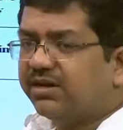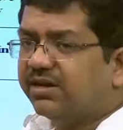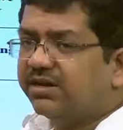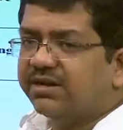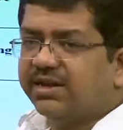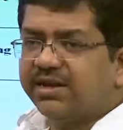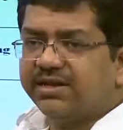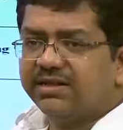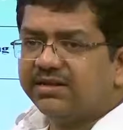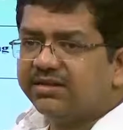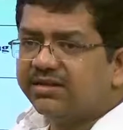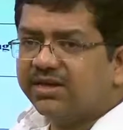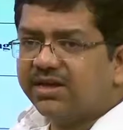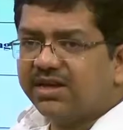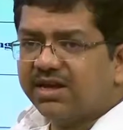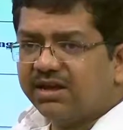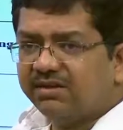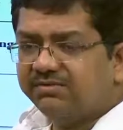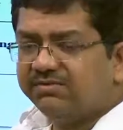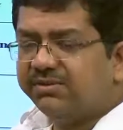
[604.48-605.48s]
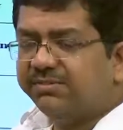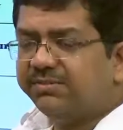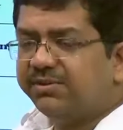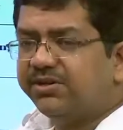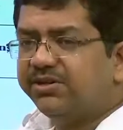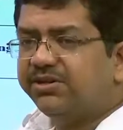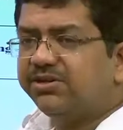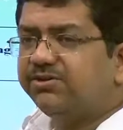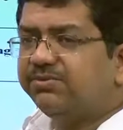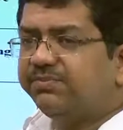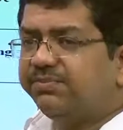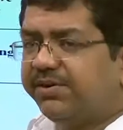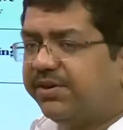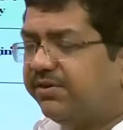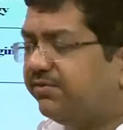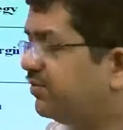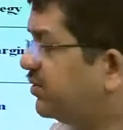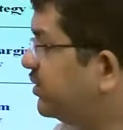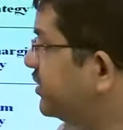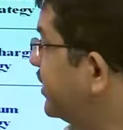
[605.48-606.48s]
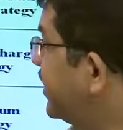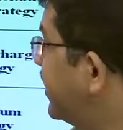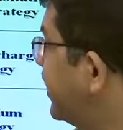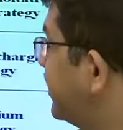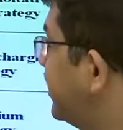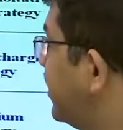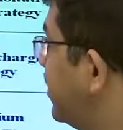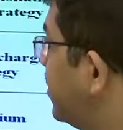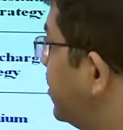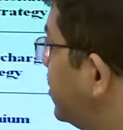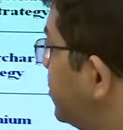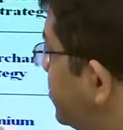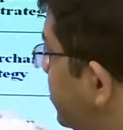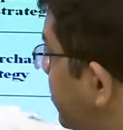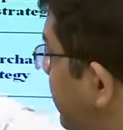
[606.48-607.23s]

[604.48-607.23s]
and neither they have the money to pay for that. So,